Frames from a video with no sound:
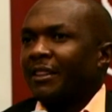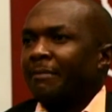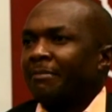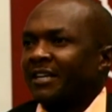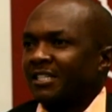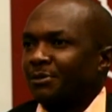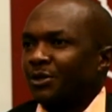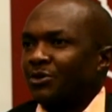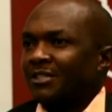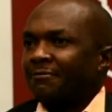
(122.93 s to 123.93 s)
the embarrassment
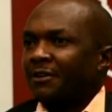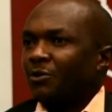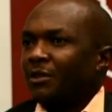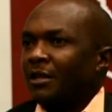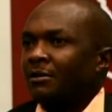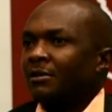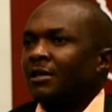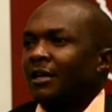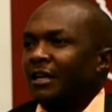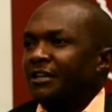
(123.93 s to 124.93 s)
we suffered in
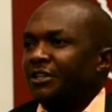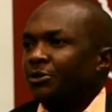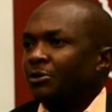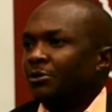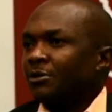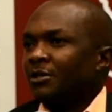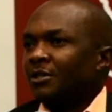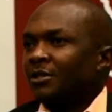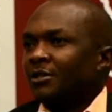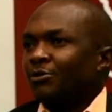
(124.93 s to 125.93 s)
El Nino.
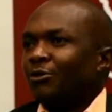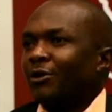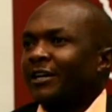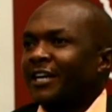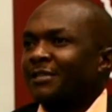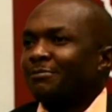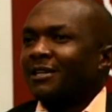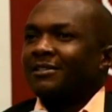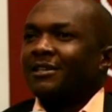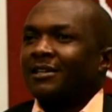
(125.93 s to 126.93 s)
We were right,
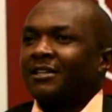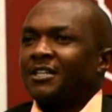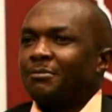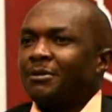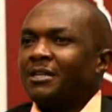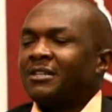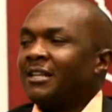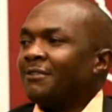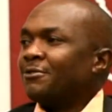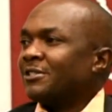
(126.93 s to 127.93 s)
but the credibility
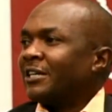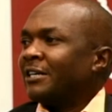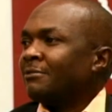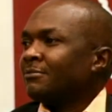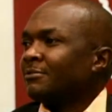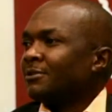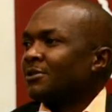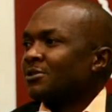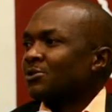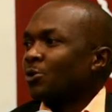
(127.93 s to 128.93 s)
levels are
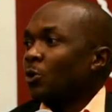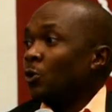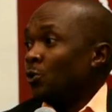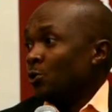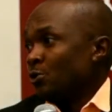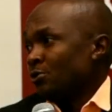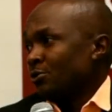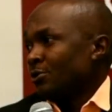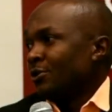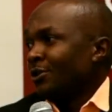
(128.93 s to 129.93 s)
so
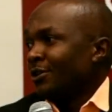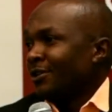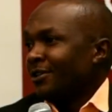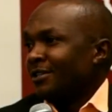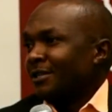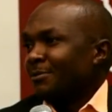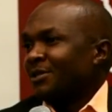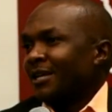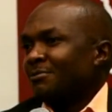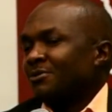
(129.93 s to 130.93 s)
low that
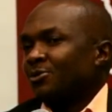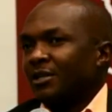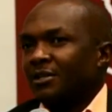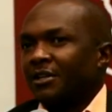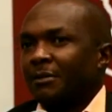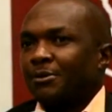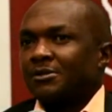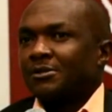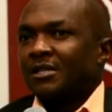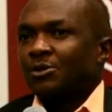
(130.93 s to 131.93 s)
sometimes when the
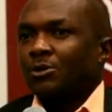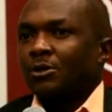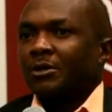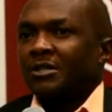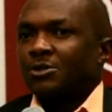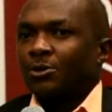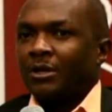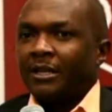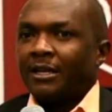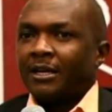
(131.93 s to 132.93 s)
reports are so crystal
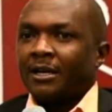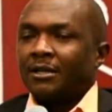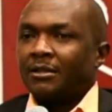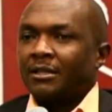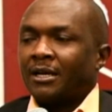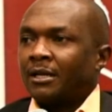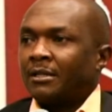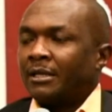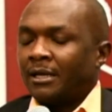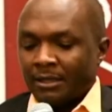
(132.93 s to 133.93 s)
clear, they
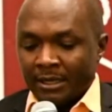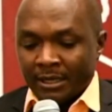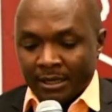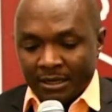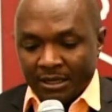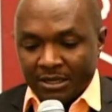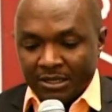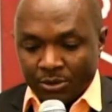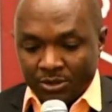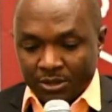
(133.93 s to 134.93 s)
are in
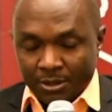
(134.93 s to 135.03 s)
doubt.